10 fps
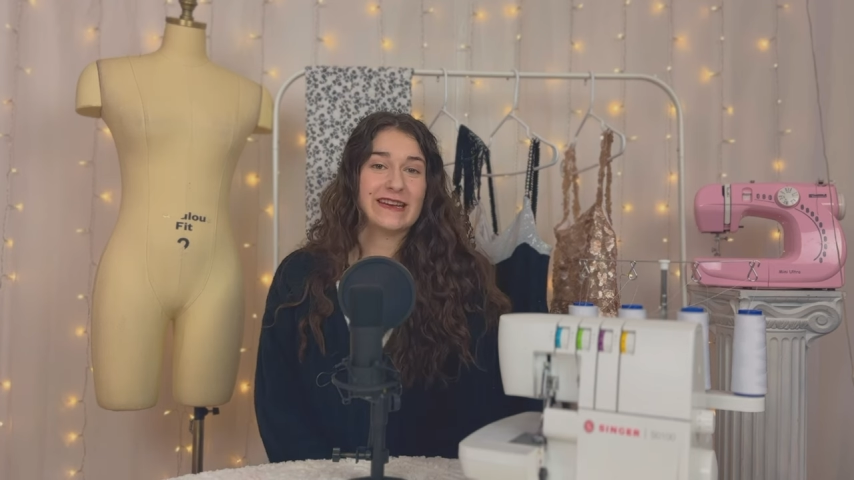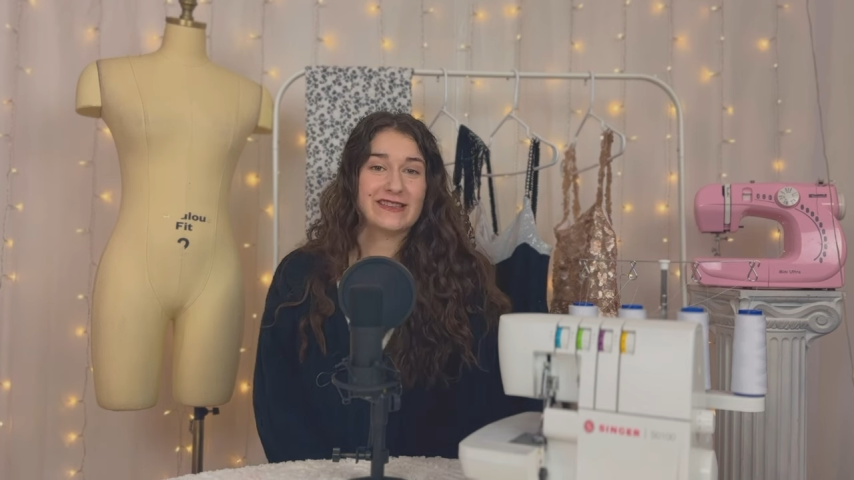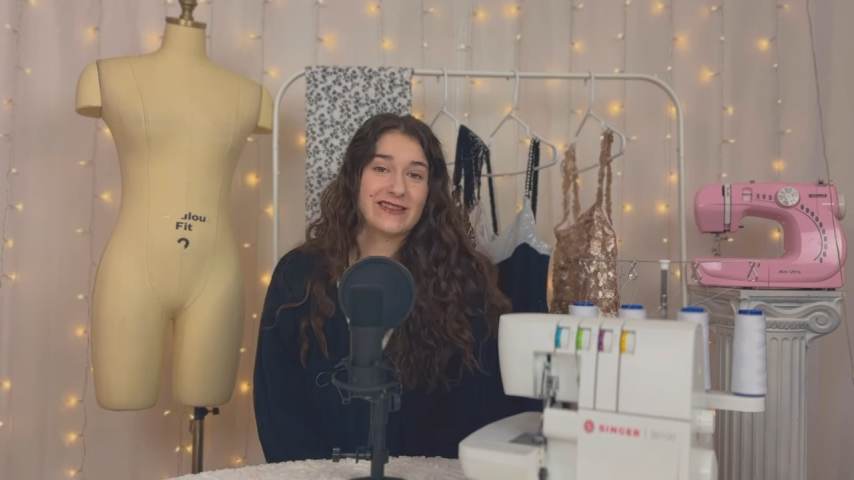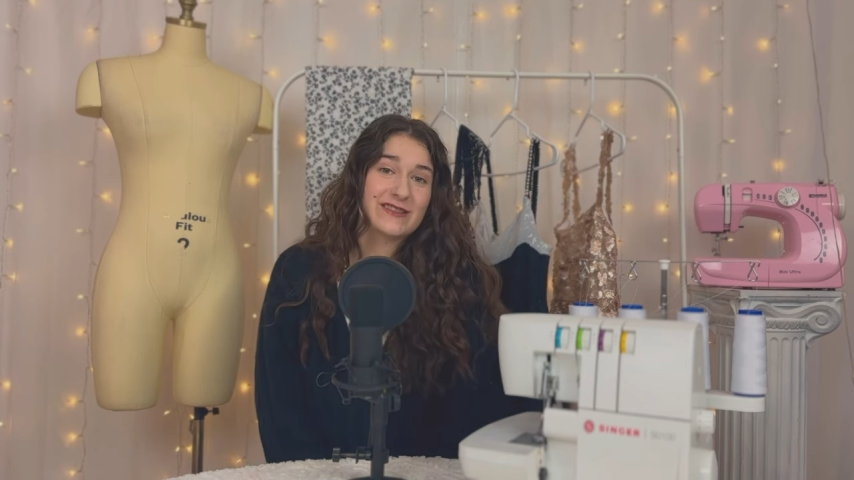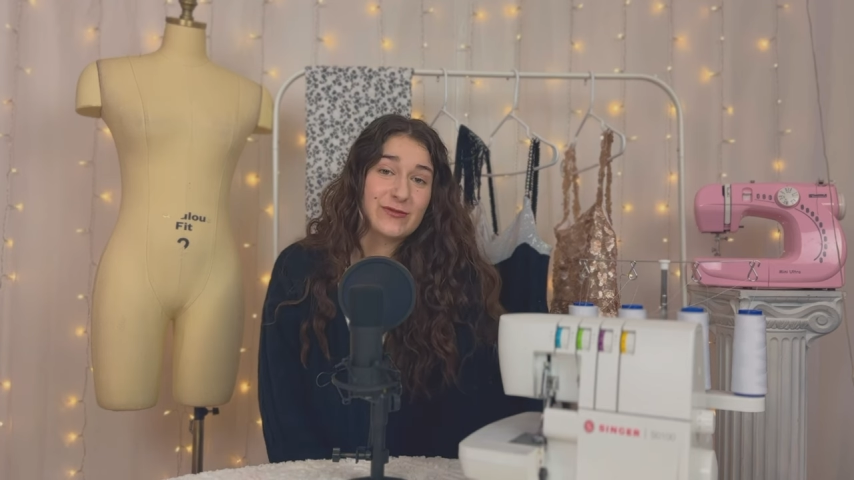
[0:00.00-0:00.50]
is
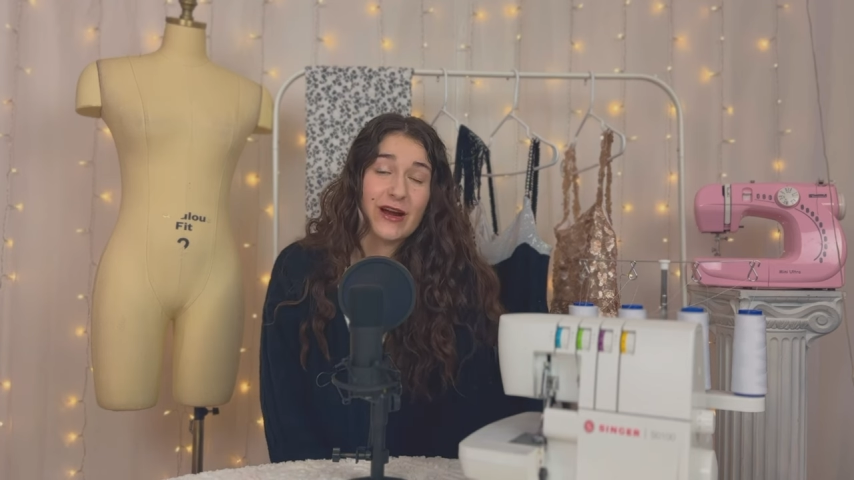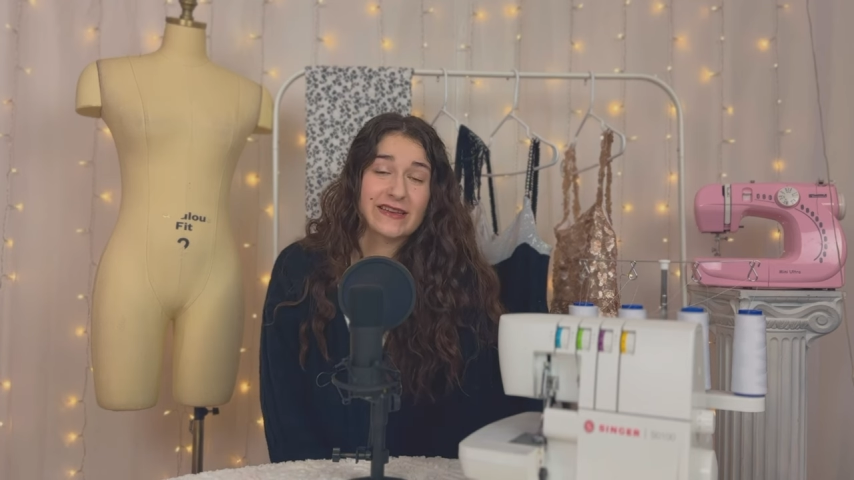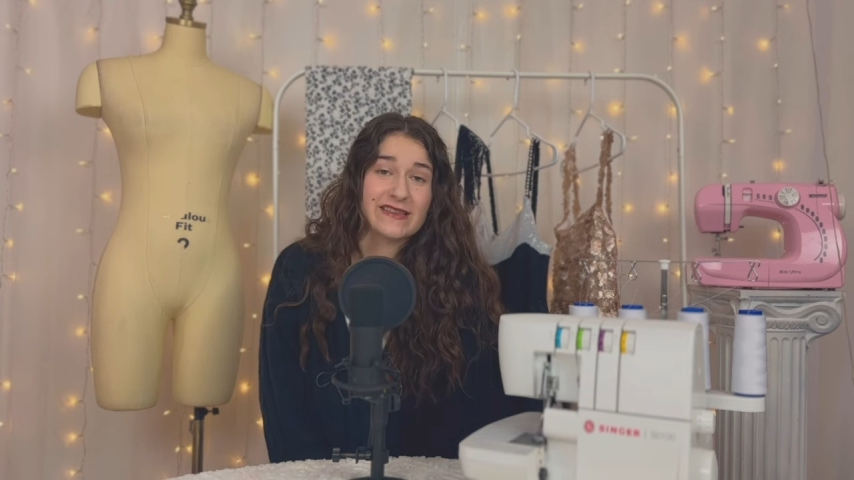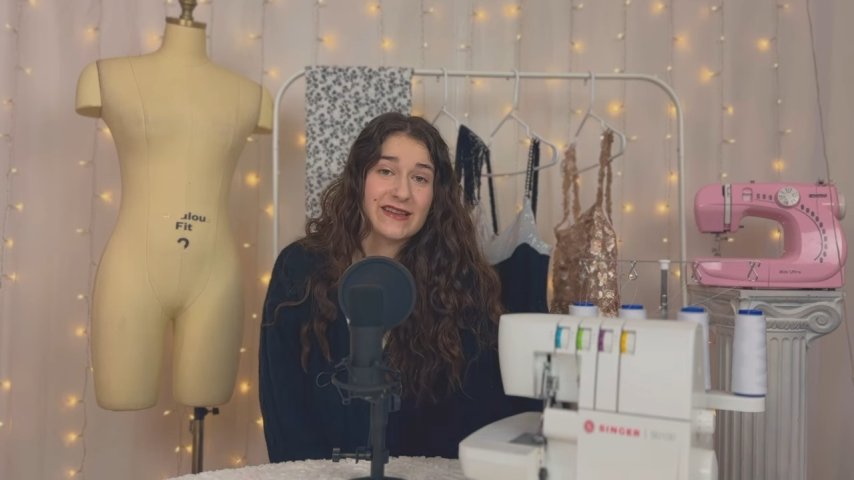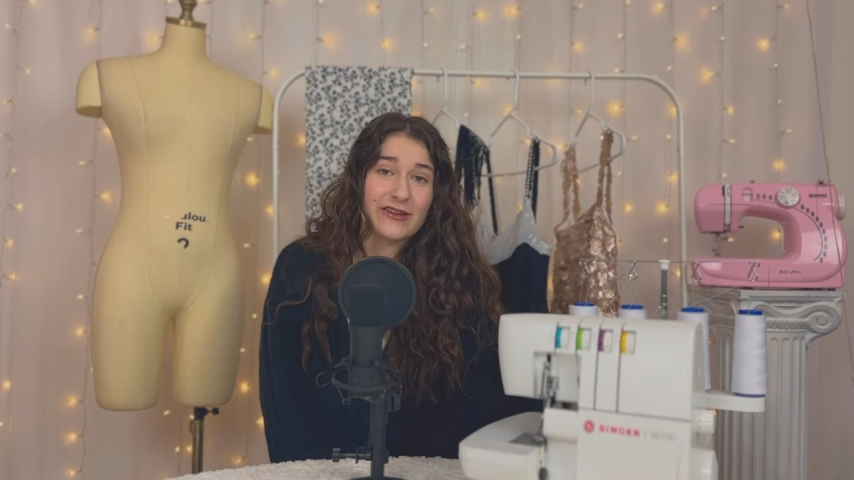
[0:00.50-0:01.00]
just to
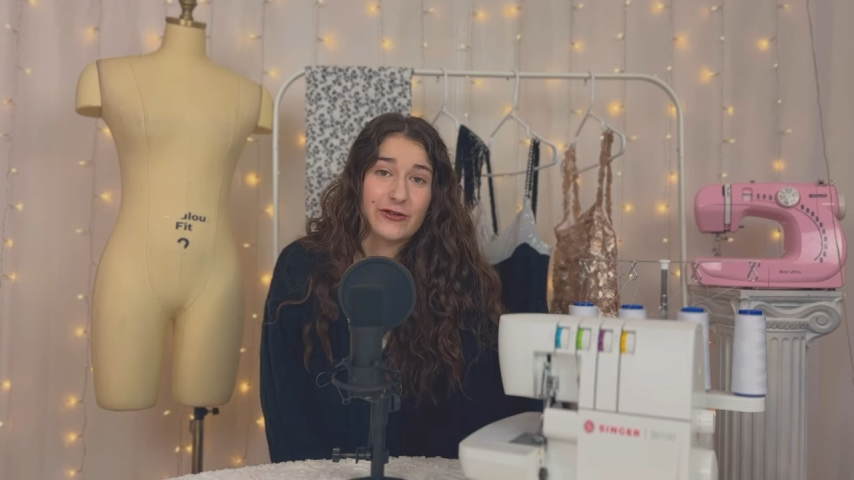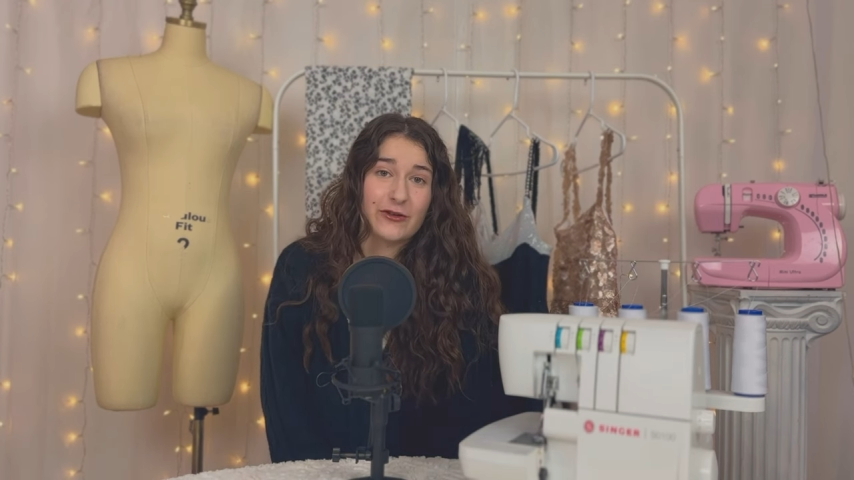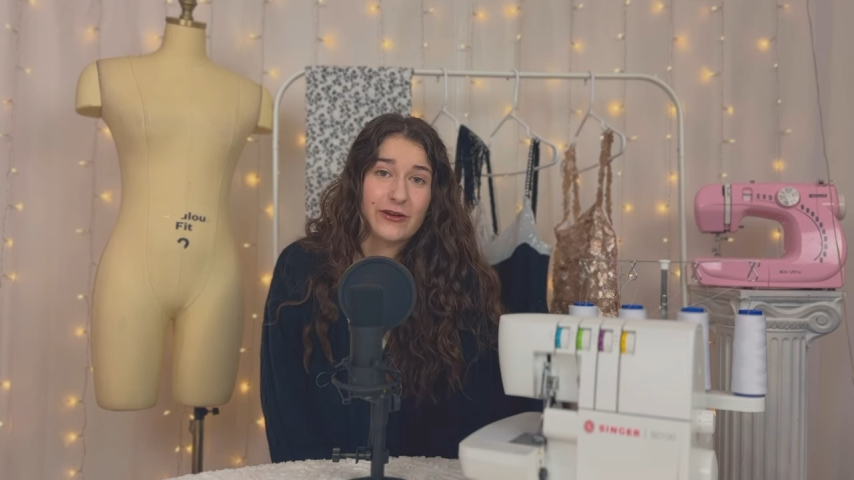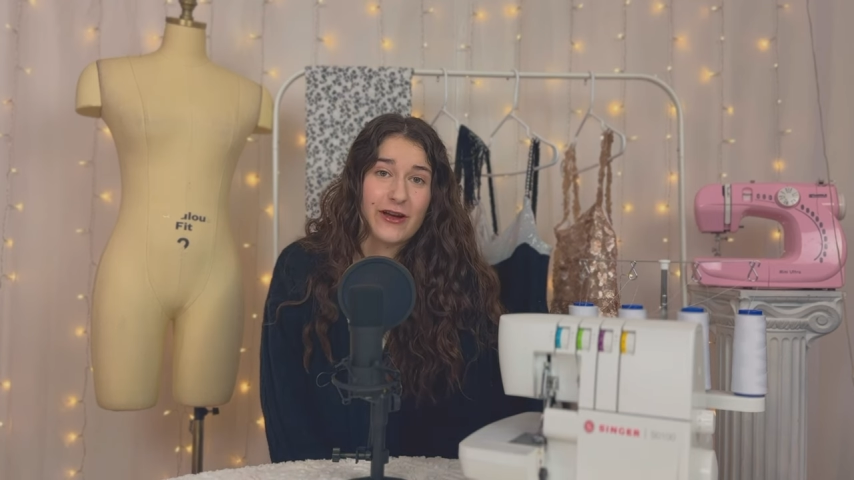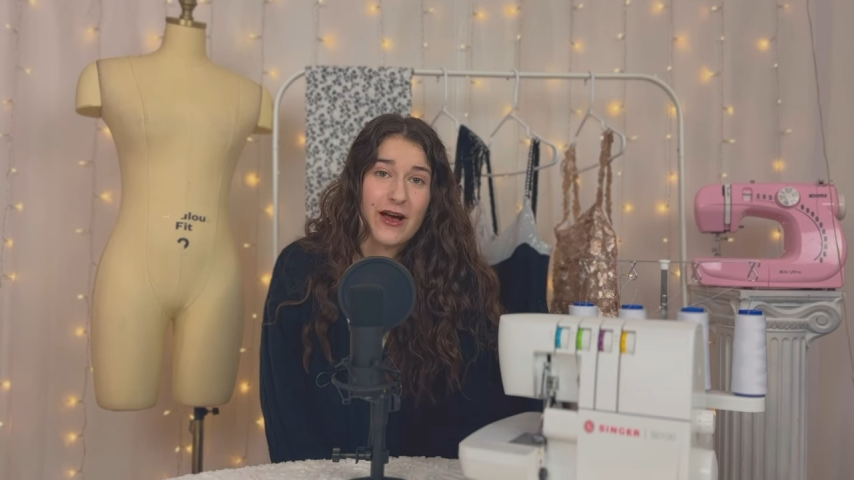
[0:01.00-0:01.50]
practice
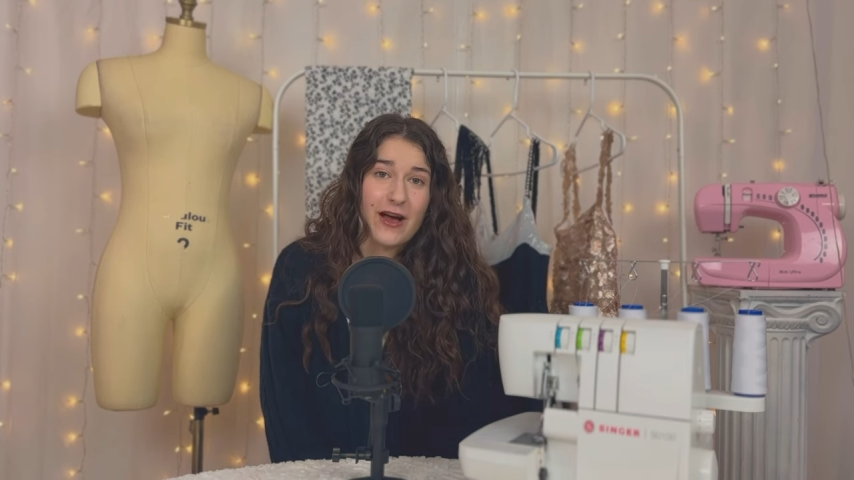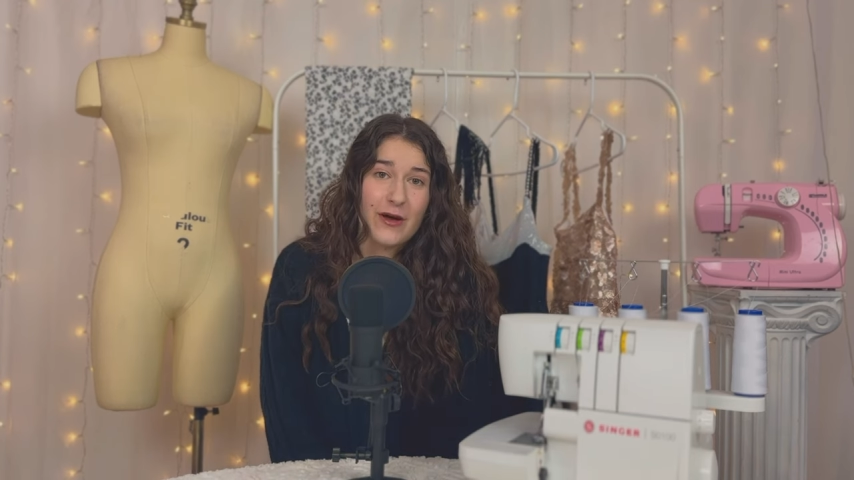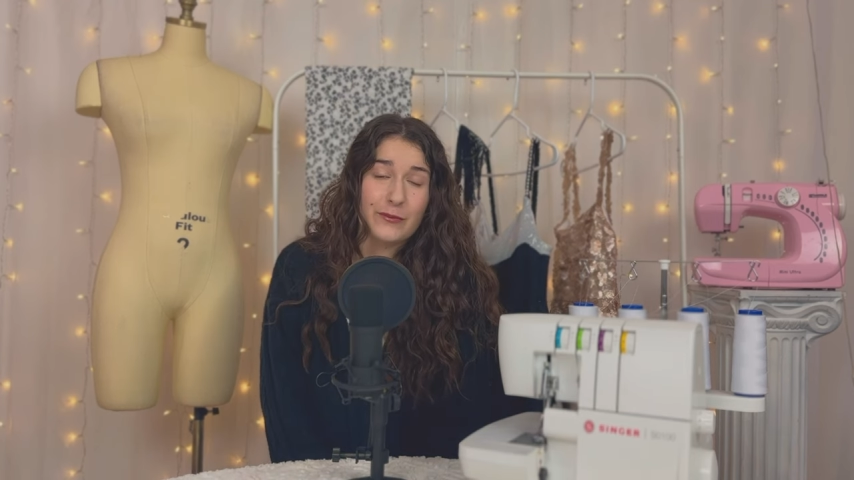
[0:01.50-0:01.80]
your uh,